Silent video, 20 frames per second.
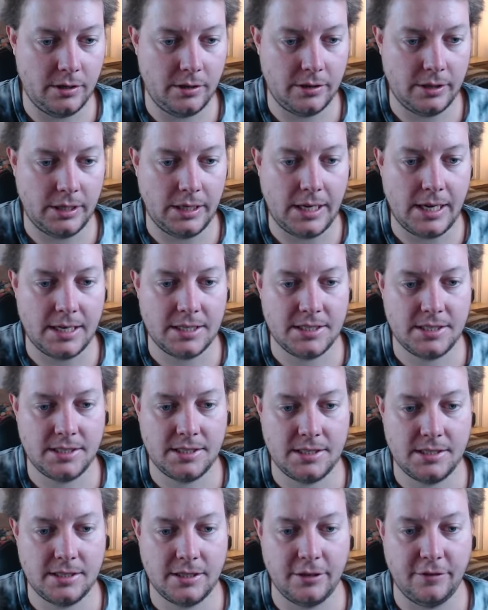
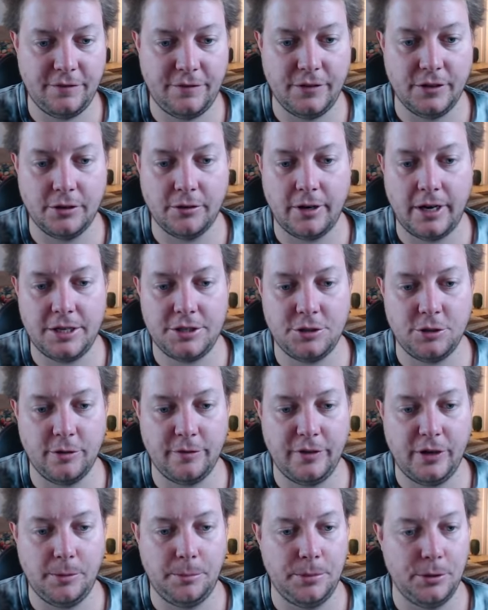last configuration of
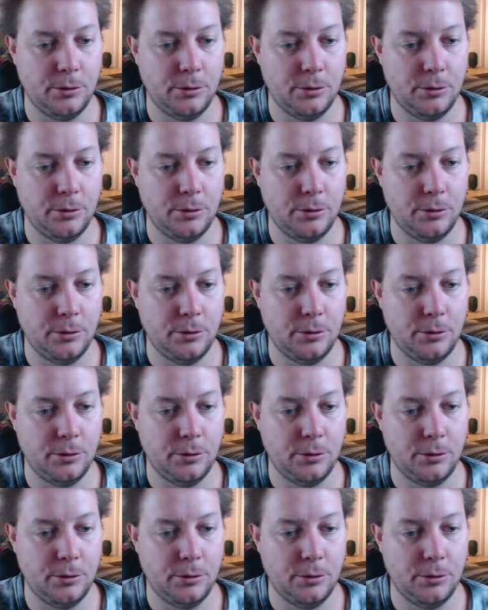our build